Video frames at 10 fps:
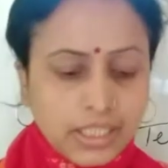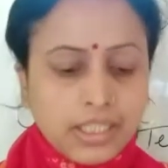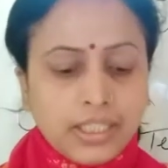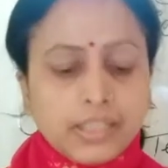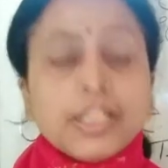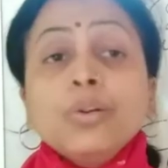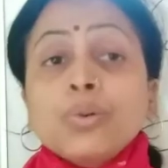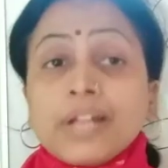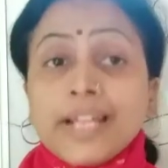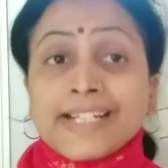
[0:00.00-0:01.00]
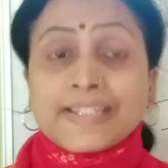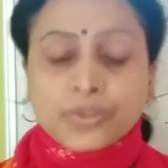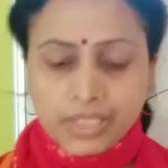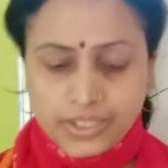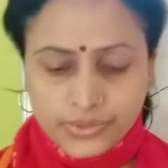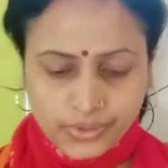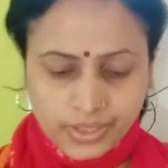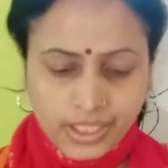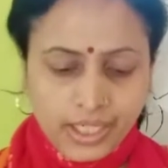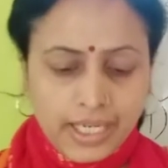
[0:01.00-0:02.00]
They look like straight,
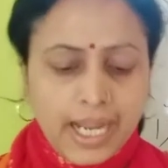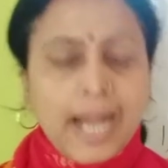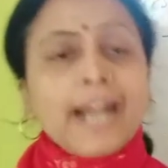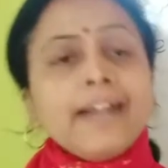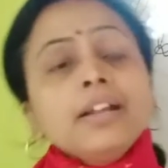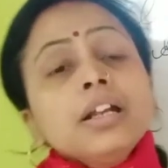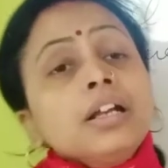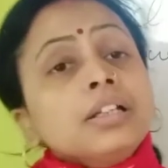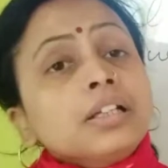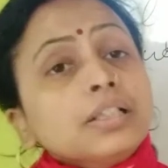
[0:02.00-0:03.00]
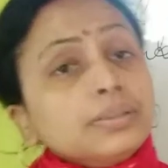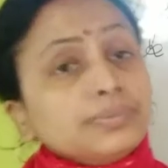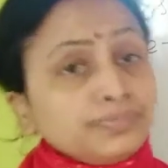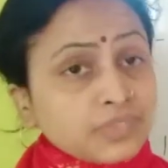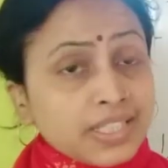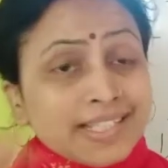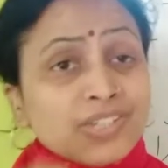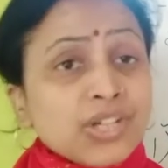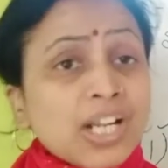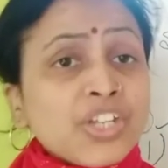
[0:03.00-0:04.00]
okay, and the
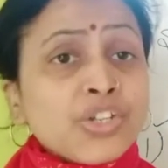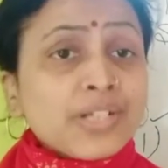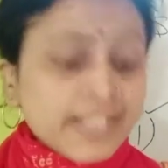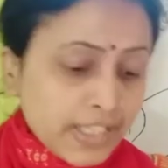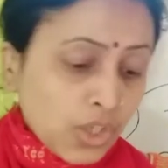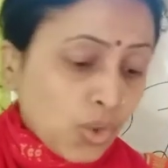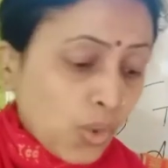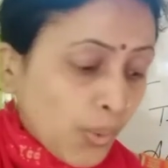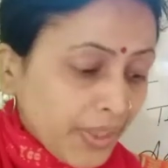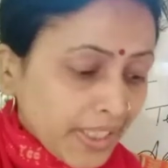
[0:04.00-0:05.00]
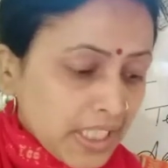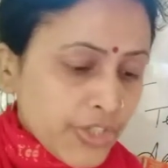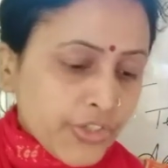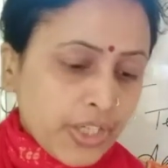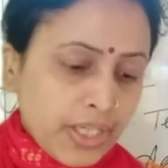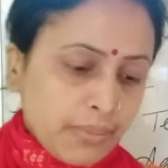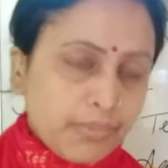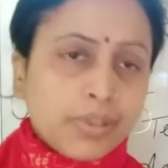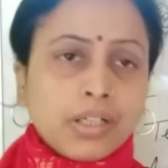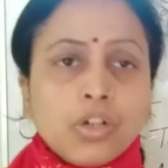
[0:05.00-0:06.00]
structure is in a conical shape,
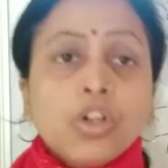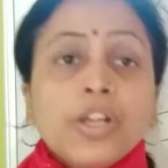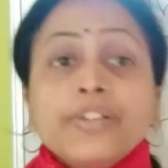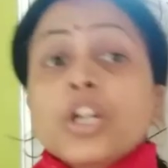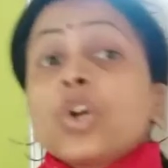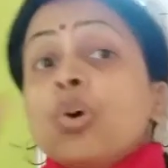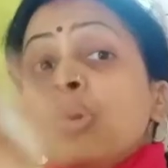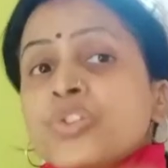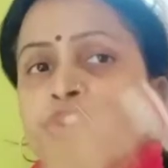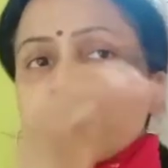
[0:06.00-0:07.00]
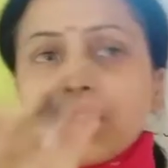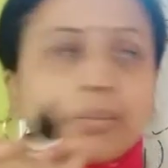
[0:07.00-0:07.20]
in the cone shape.